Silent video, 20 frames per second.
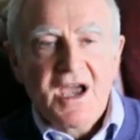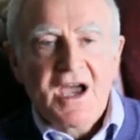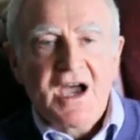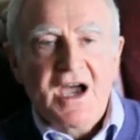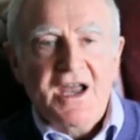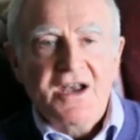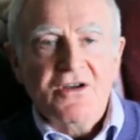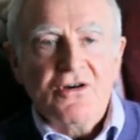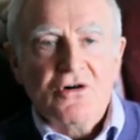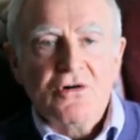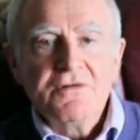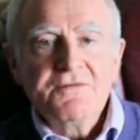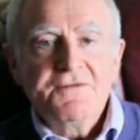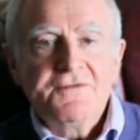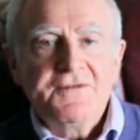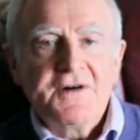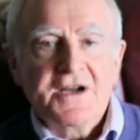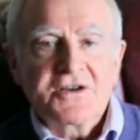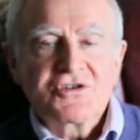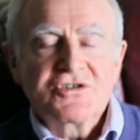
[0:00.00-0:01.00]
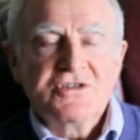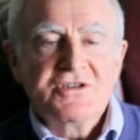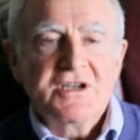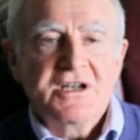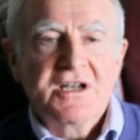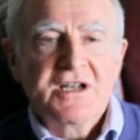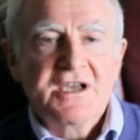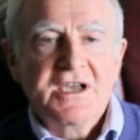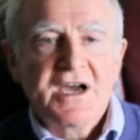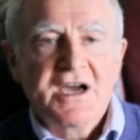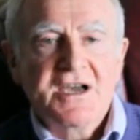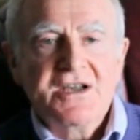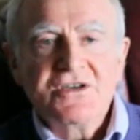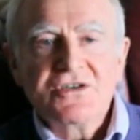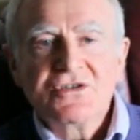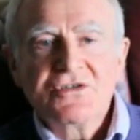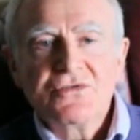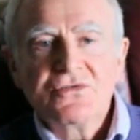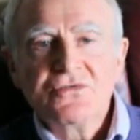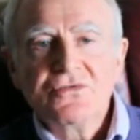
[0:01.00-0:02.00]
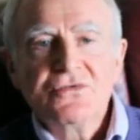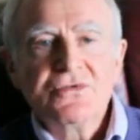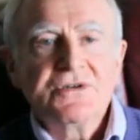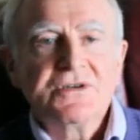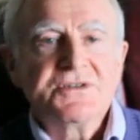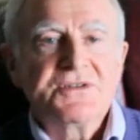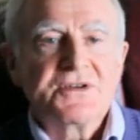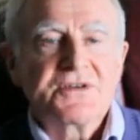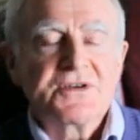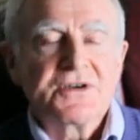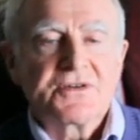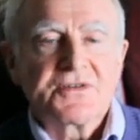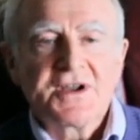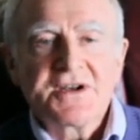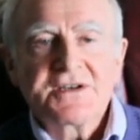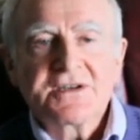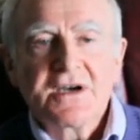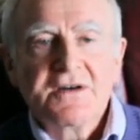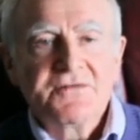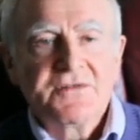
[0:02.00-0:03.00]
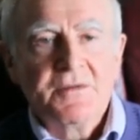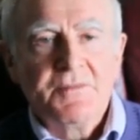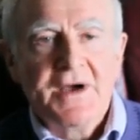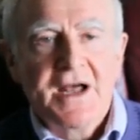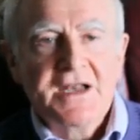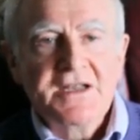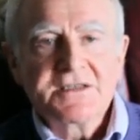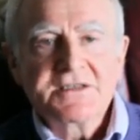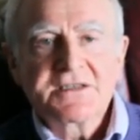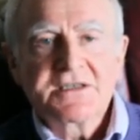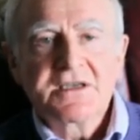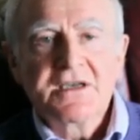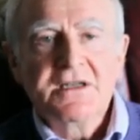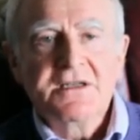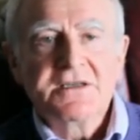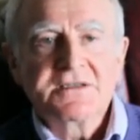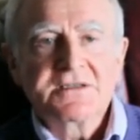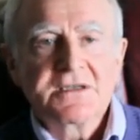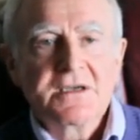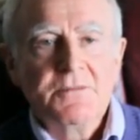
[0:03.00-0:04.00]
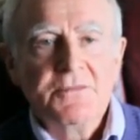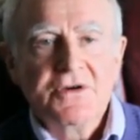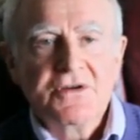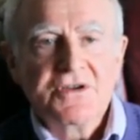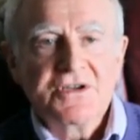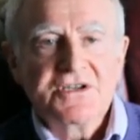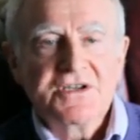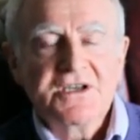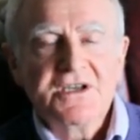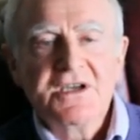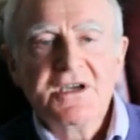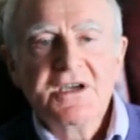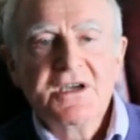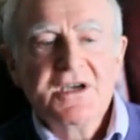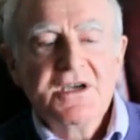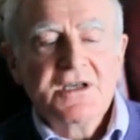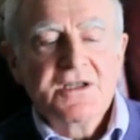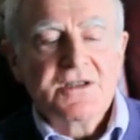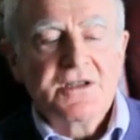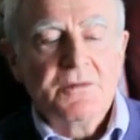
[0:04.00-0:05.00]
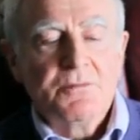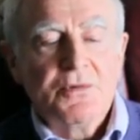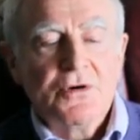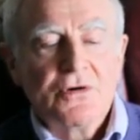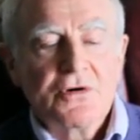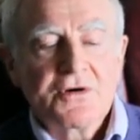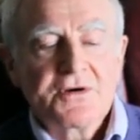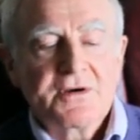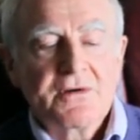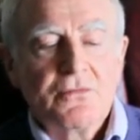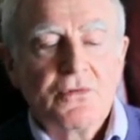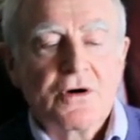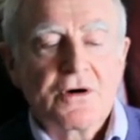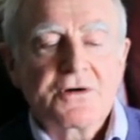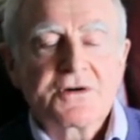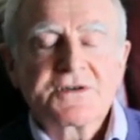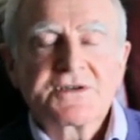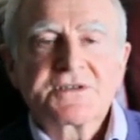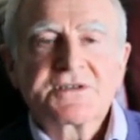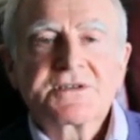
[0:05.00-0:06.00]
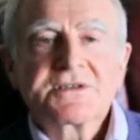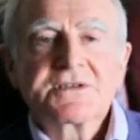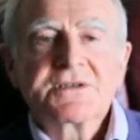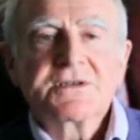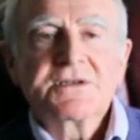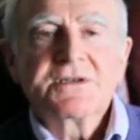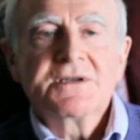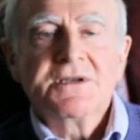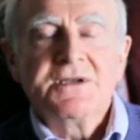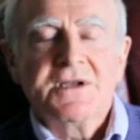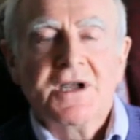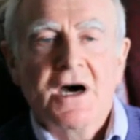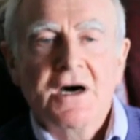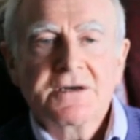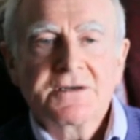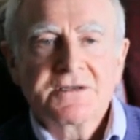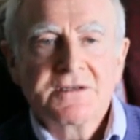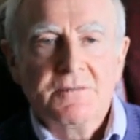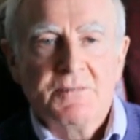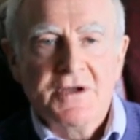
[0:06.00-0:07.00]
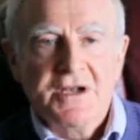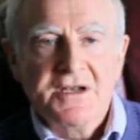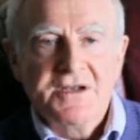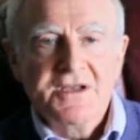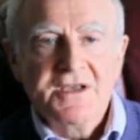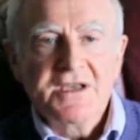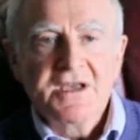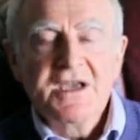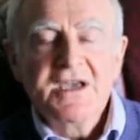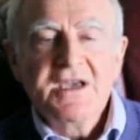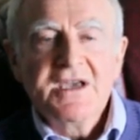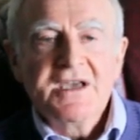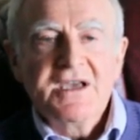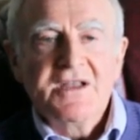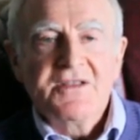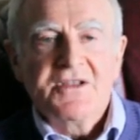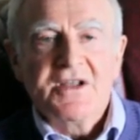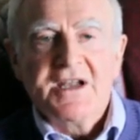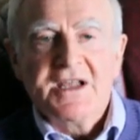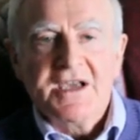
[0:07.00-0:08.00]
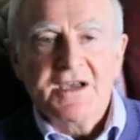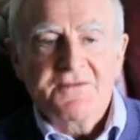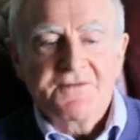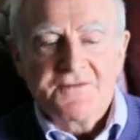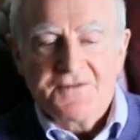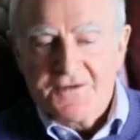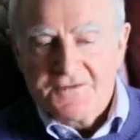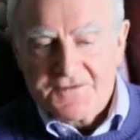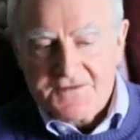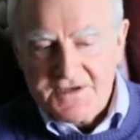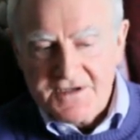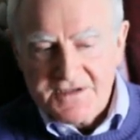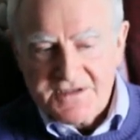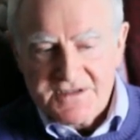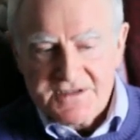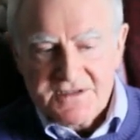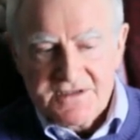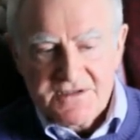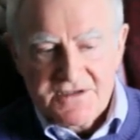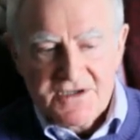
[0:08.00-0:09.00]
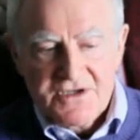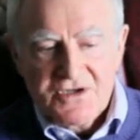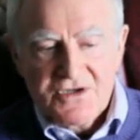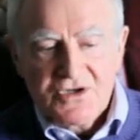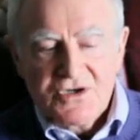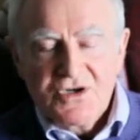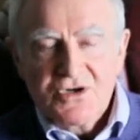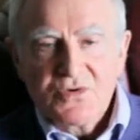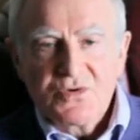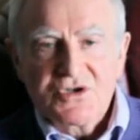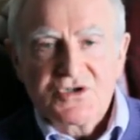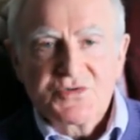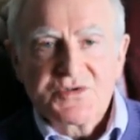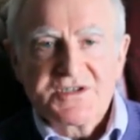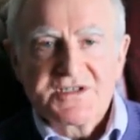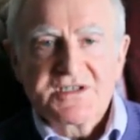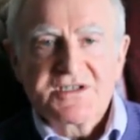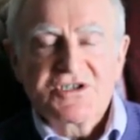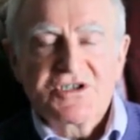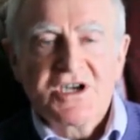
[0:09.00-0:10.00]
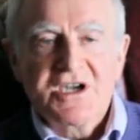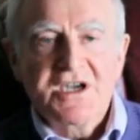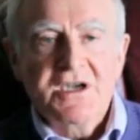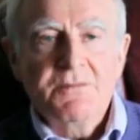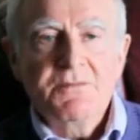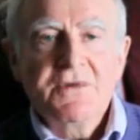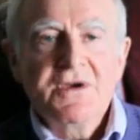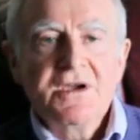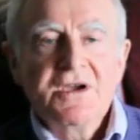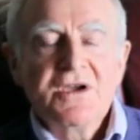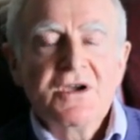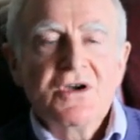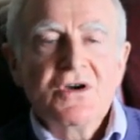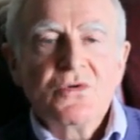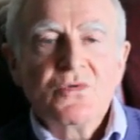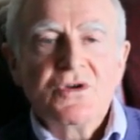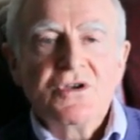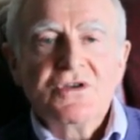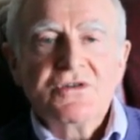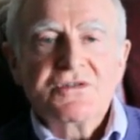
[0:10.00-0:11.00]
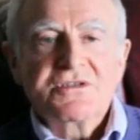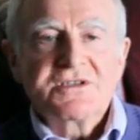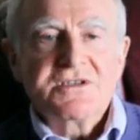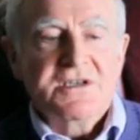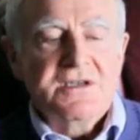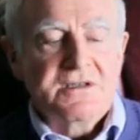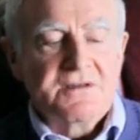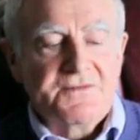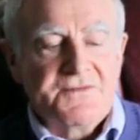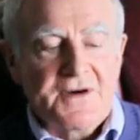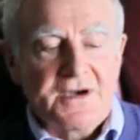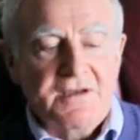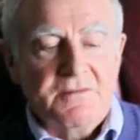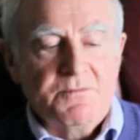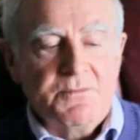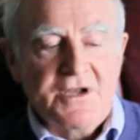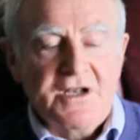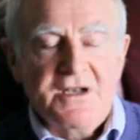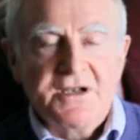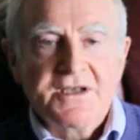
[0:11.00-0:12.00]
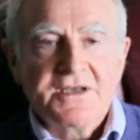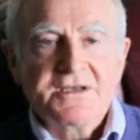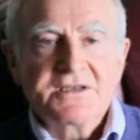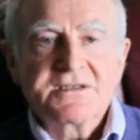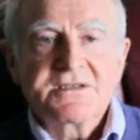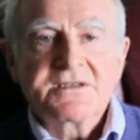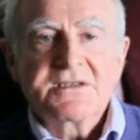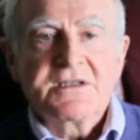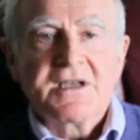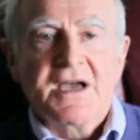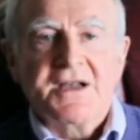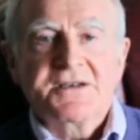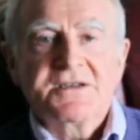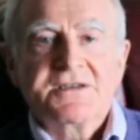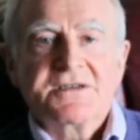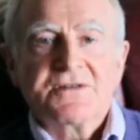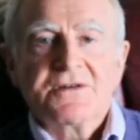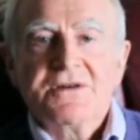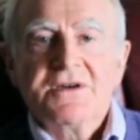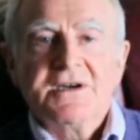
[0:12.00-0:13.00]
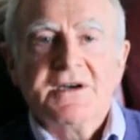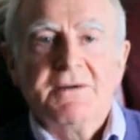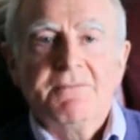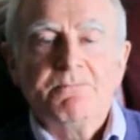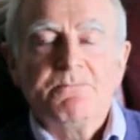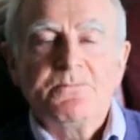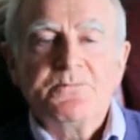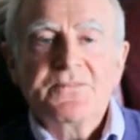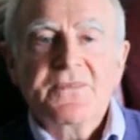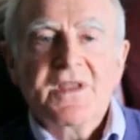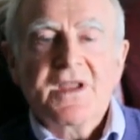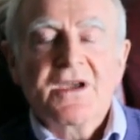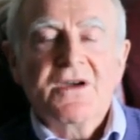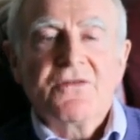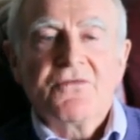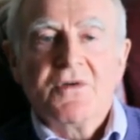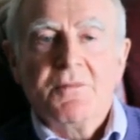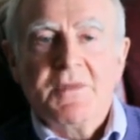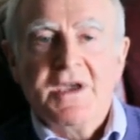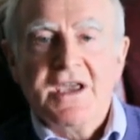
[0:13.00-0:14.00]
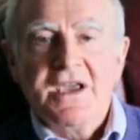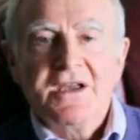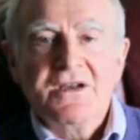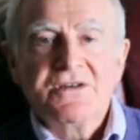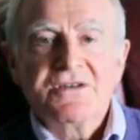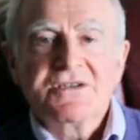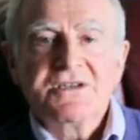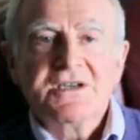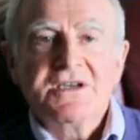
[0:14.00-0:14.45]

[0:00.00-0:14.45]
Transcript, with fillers: And unfortunately and to the regret of the Ballinskelligs community, the Board of Works knocked the building in the late 50s which was a shame when you see the fine buildings that um, remained